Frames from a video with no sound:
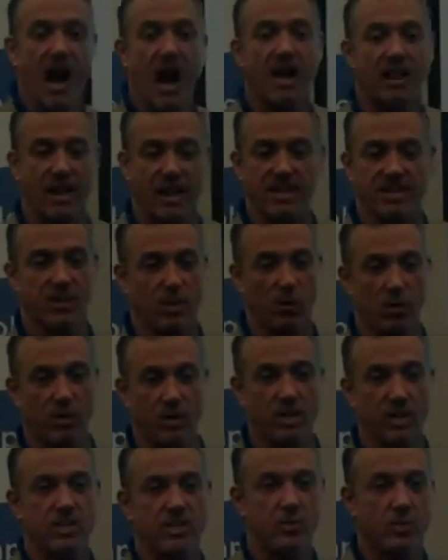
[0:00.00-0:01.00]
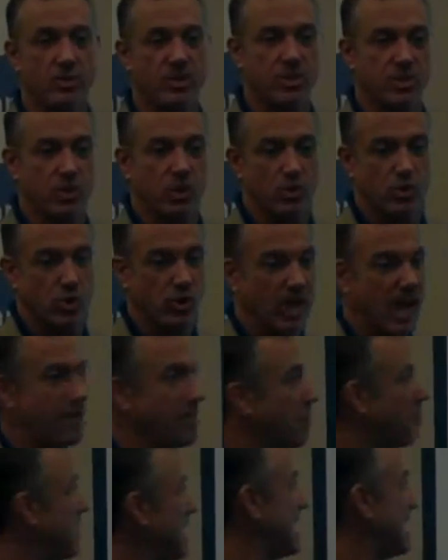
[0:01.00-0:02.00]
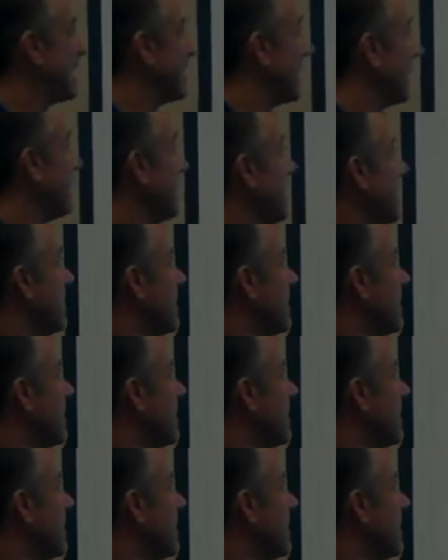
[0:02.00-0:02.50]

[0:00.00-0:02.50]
the highlights that will get you in the social game immediately.